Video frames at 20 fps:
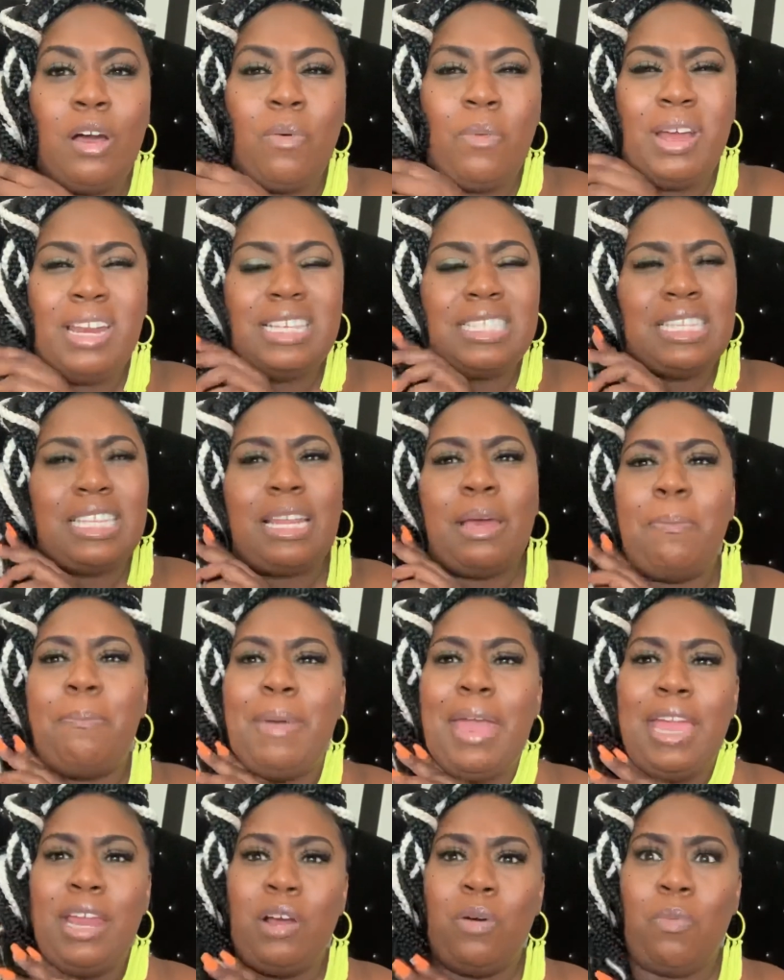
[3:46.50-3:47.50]
what is it? The
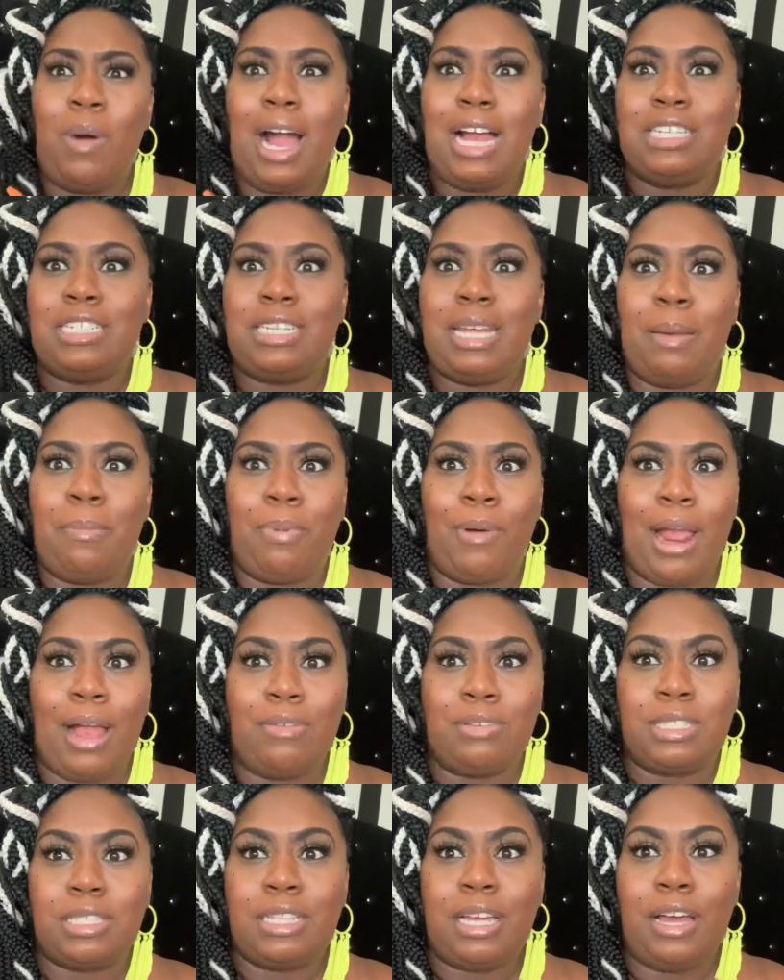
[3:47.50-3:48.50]
beta wash, that
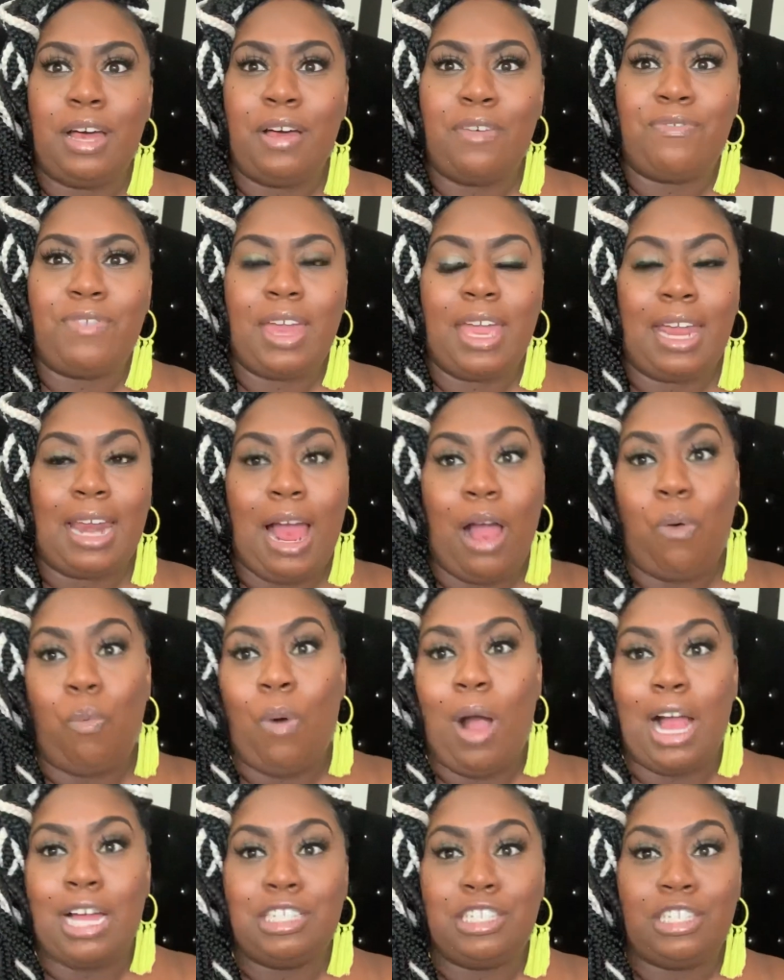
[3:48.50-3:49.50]
brown stuff. And I
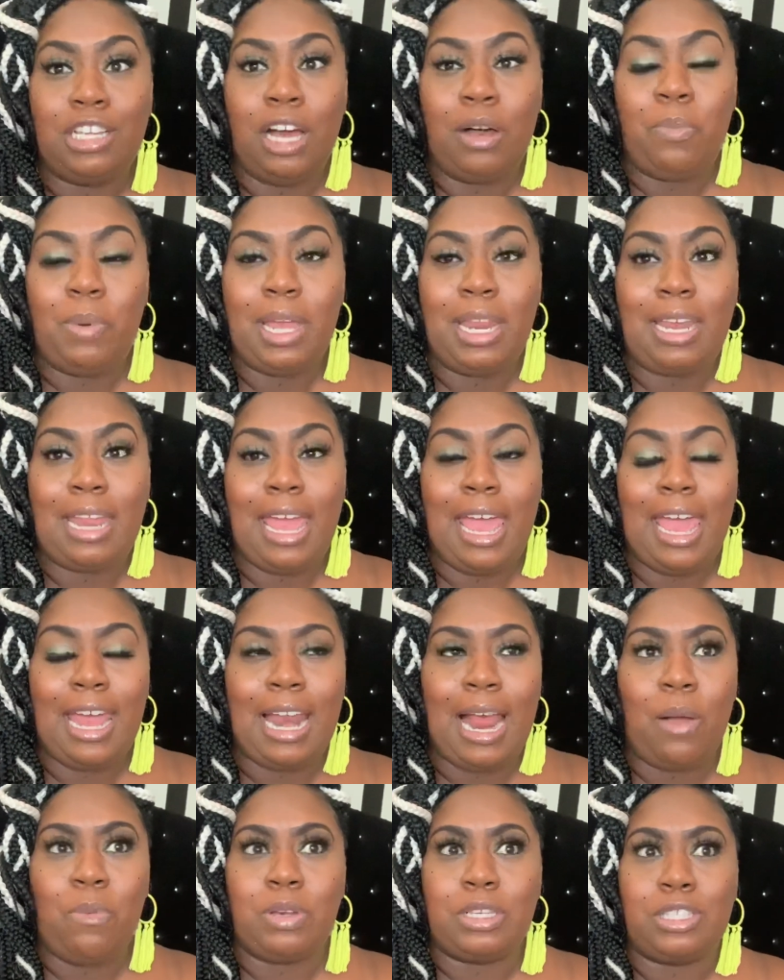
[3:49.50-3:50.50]
washed up with that,
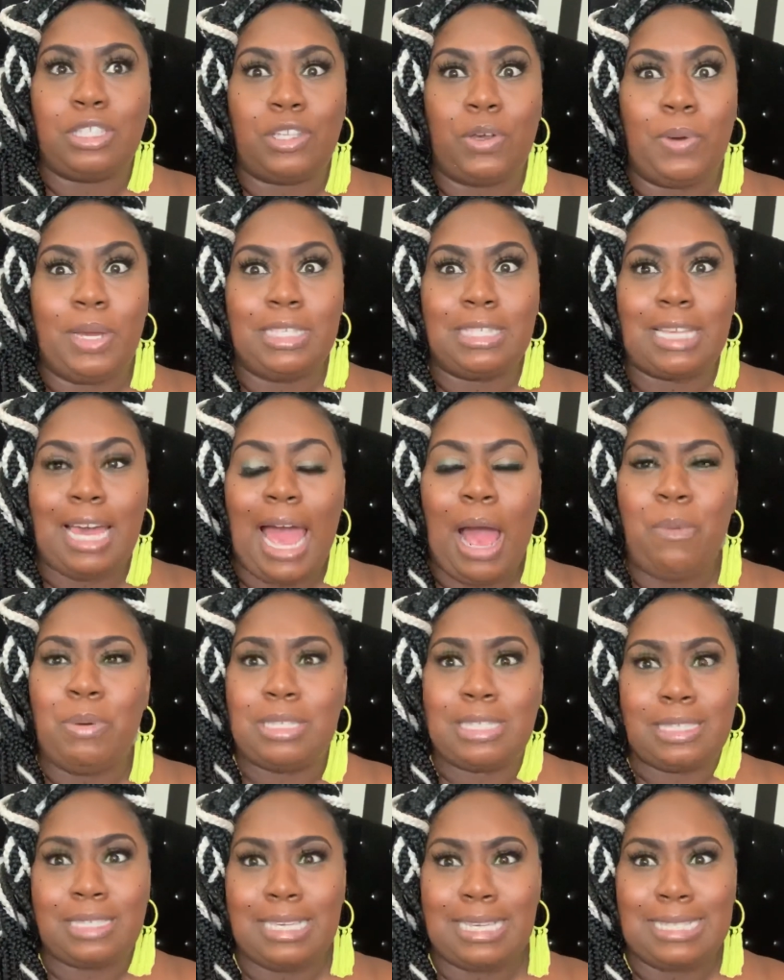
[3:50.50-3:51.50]
and I was so excited. I
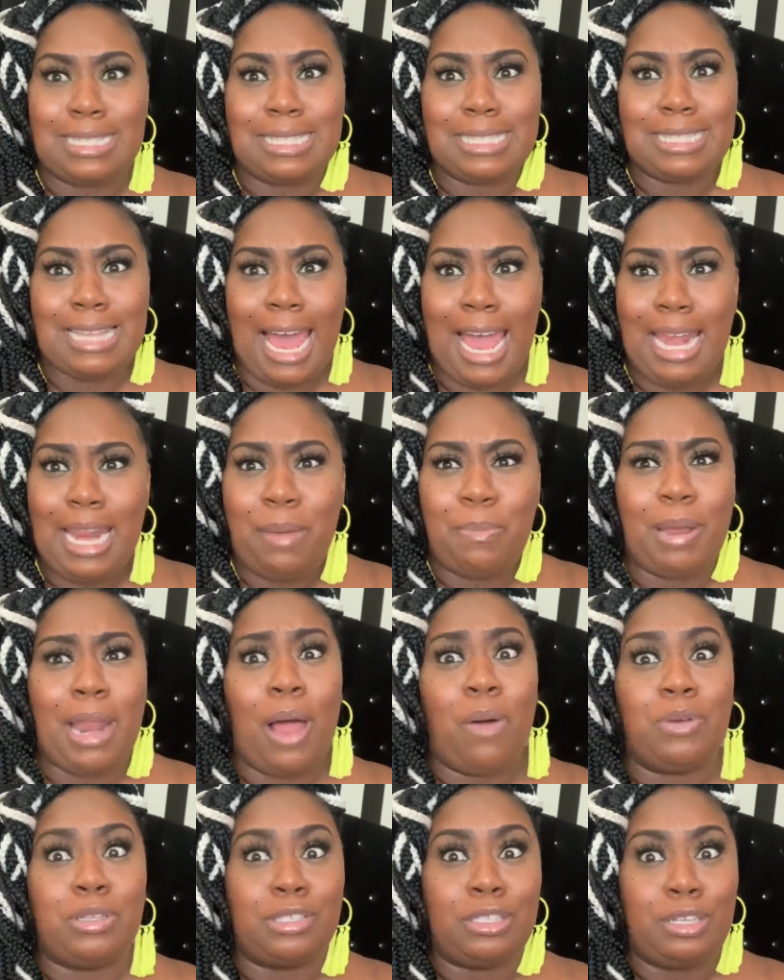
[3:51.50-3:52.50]
was excited, but
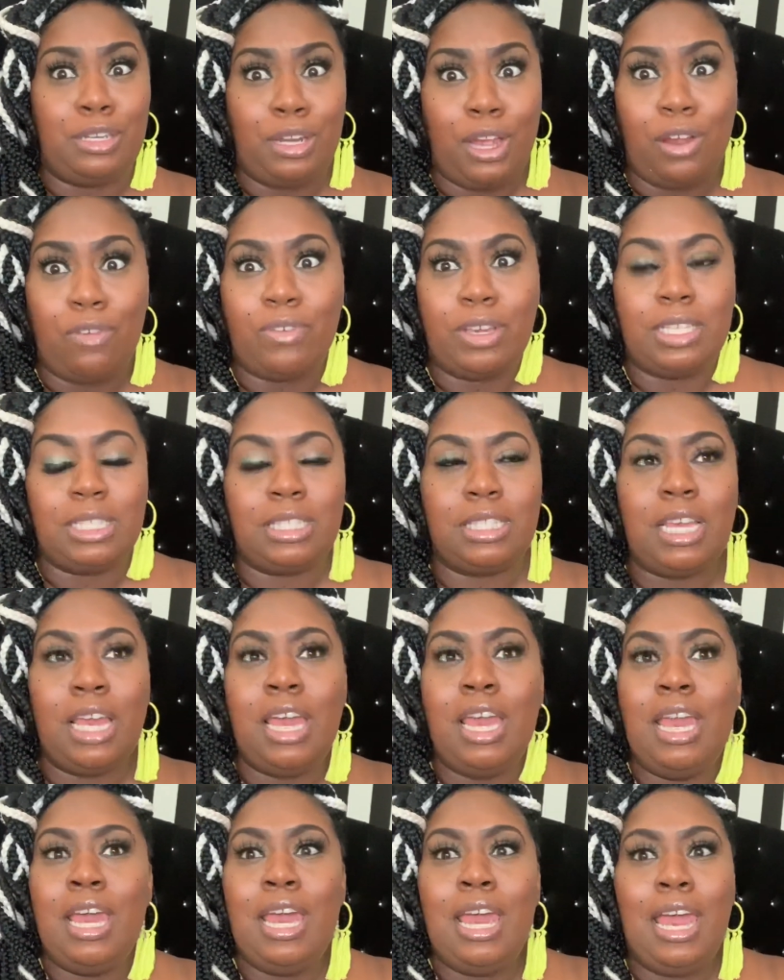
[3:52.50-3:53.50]
I was nervous.
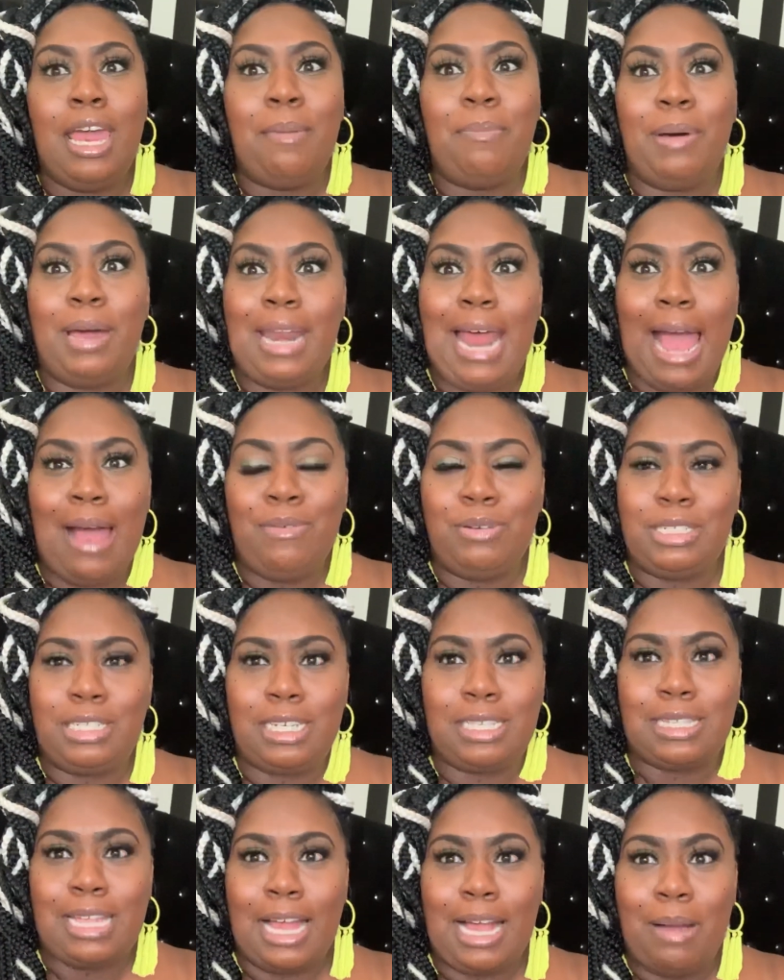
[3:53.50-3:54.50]
But I was
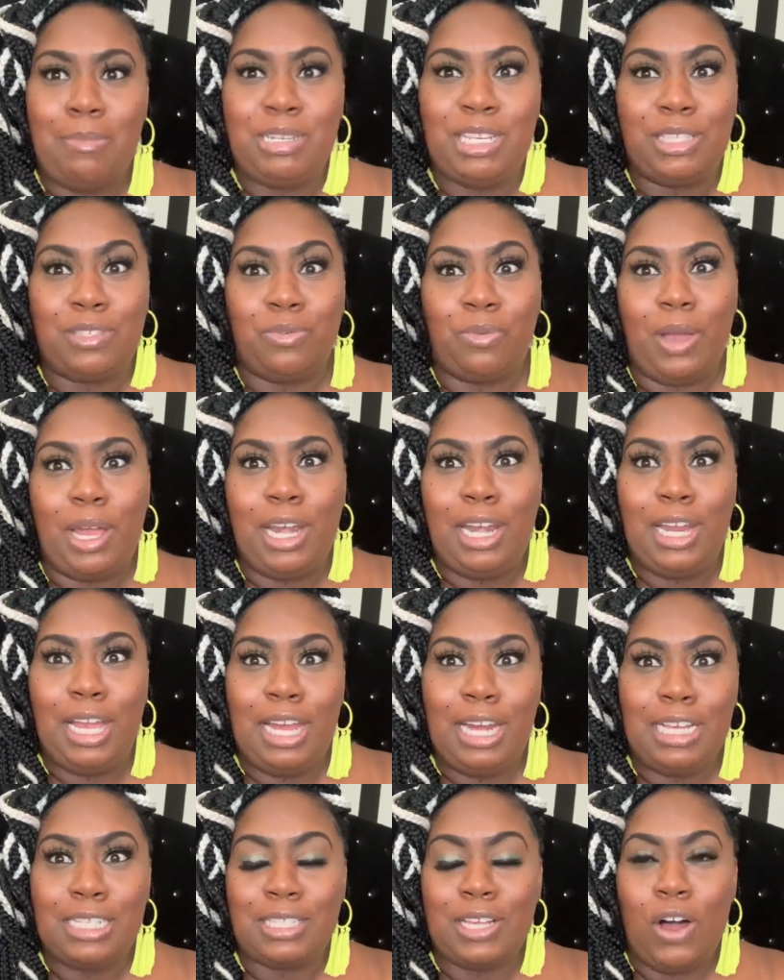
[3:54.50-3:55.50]
just like, I'm just ready to
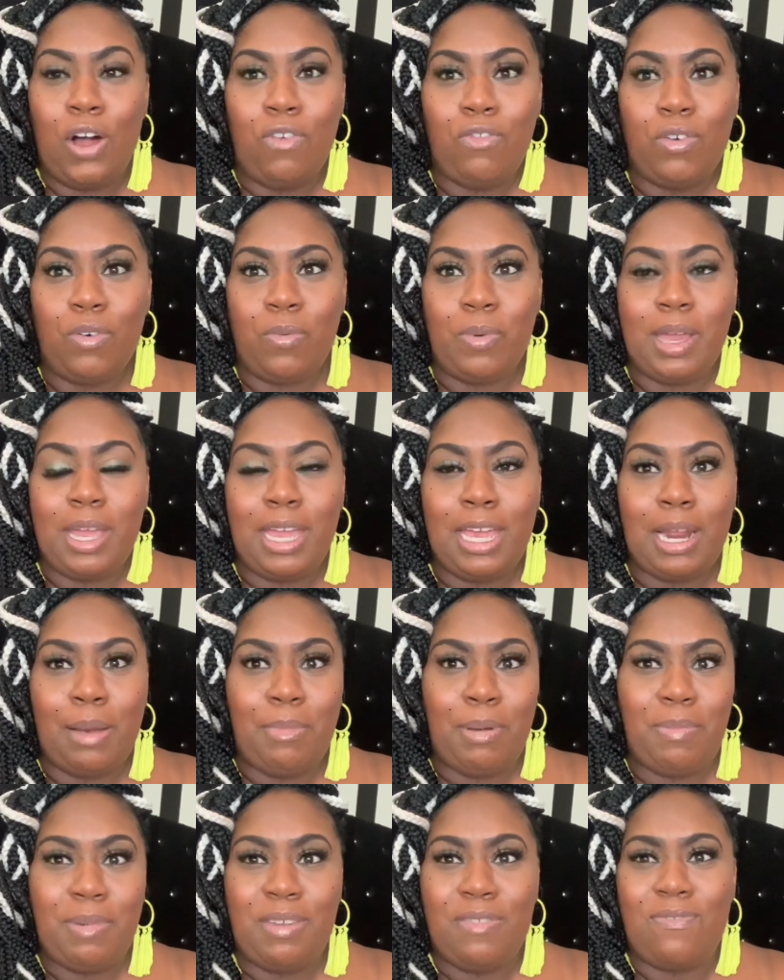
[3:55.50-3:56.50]
get this over with. I'm
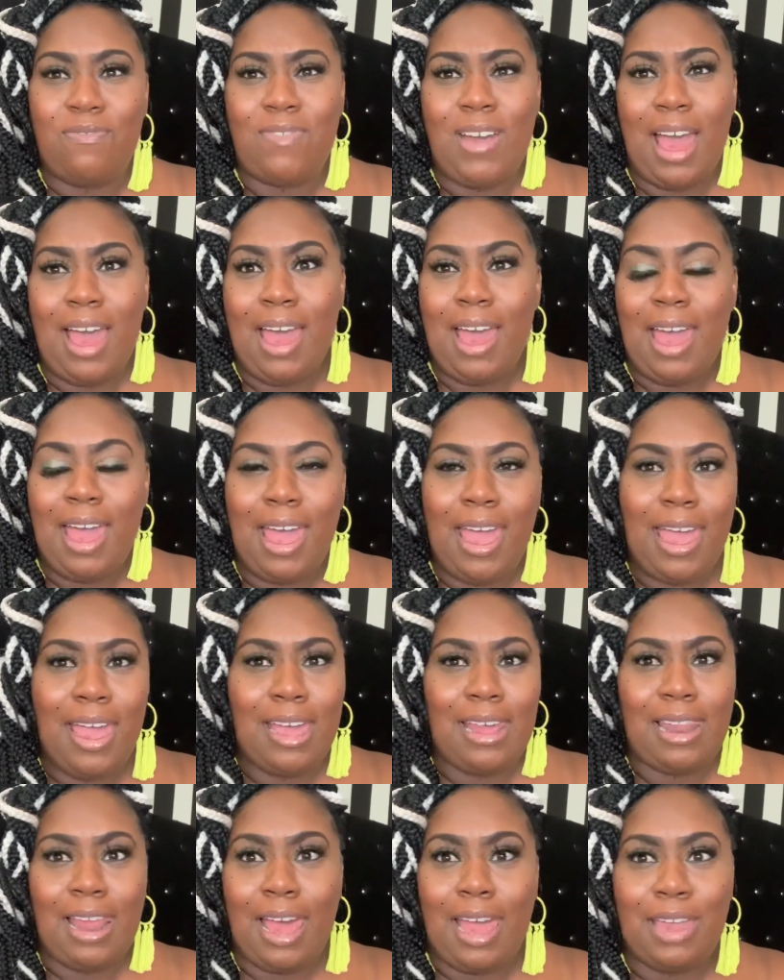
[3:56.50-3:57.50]
going to be
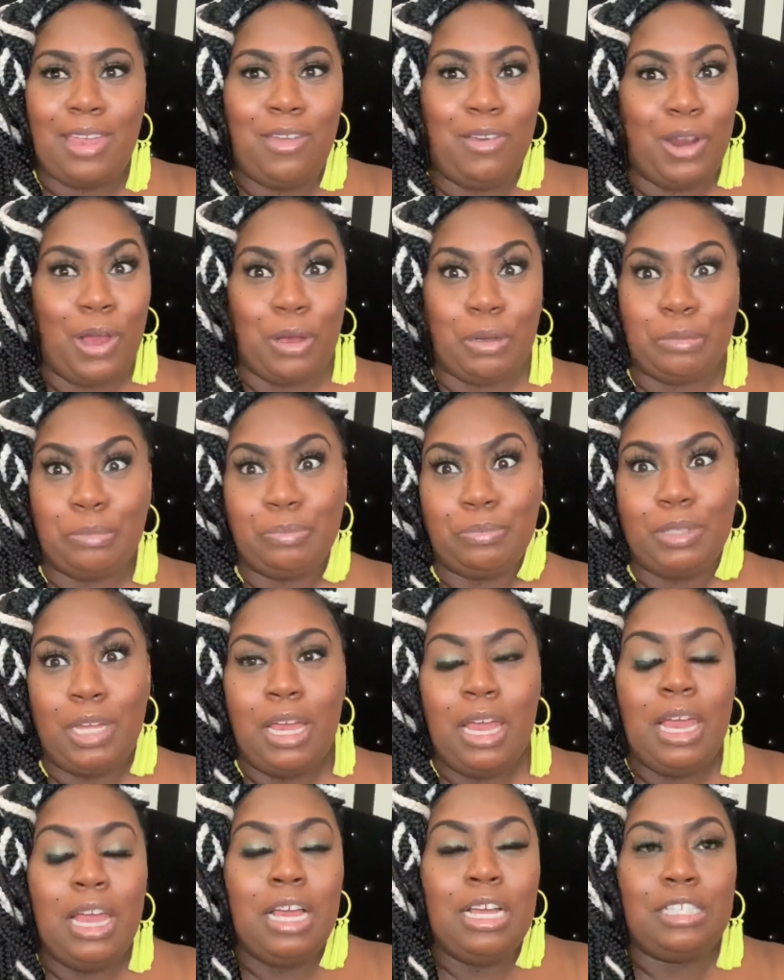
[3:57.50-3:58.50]
fine. Like, you know.
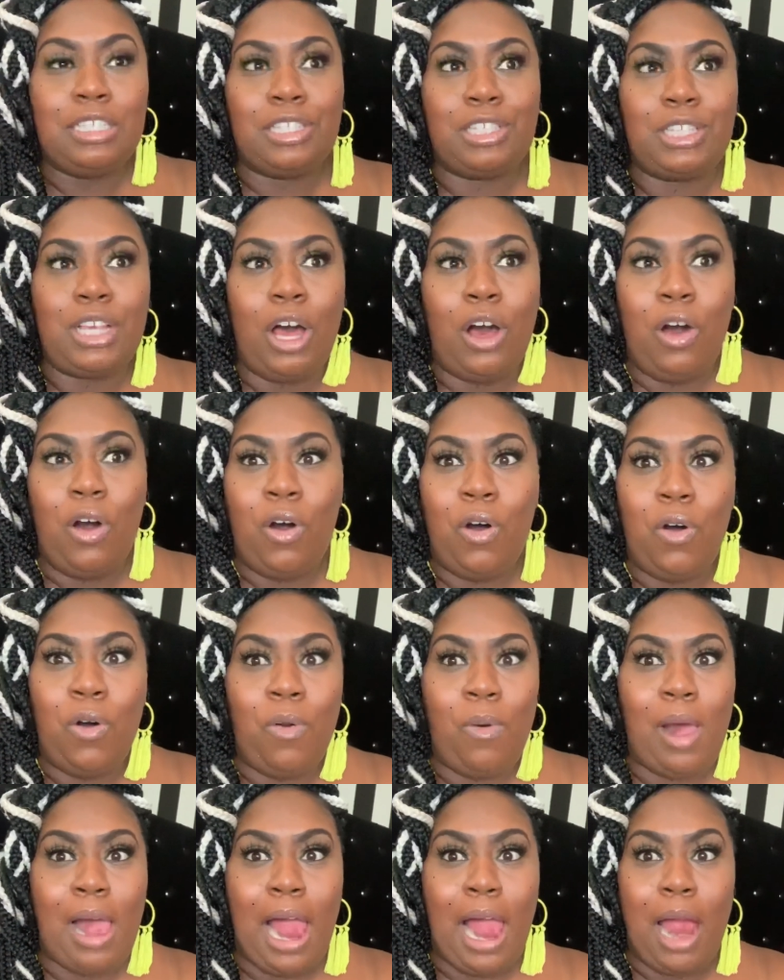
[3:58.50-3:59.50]

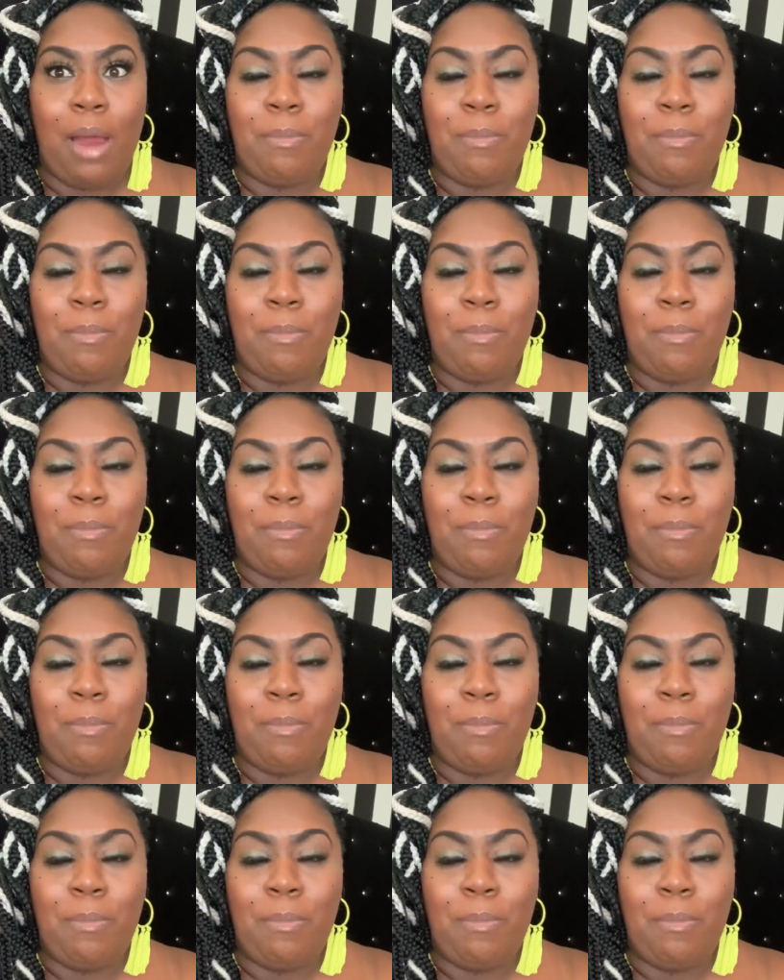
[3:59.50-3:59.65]
So I